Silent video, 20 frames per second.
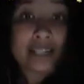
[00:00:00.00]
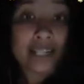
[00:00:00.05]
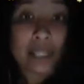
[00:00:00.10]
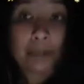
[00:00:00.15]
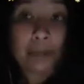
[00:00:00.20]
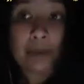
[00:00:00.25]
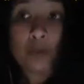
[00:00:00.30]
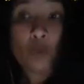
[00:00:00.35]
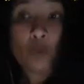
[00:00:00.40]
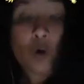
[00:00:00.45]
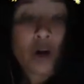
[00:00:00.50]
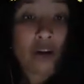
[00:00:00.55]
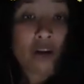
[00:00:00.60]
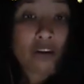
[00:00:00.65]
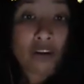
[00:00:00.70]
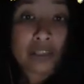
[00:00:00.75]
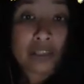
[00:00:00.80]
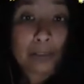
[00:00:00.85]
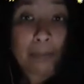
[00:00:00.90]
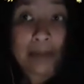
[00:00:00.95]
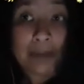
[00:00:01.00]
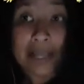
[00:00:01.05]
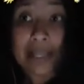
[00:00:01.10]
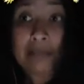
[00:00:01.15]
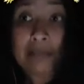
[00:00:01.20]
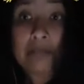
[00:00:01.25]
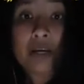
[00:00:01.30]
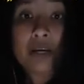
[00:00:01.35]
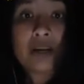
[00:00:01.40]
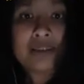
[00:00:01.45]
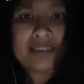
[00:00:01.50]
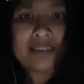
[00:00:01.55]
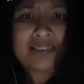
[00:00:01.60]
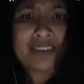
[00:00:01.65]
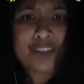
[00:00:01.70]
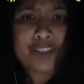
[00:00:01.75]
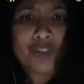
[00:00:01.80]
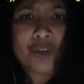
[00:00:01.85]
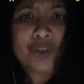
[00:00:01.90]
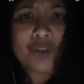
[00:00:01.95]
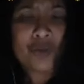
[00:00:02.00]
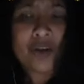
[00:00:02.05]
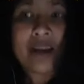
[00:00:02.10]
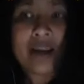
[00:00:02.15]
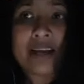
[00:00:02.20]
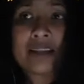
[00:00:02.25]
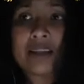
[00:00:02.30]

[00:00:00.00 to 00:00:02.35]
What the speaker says: up and walk around the plane because it's a short ride.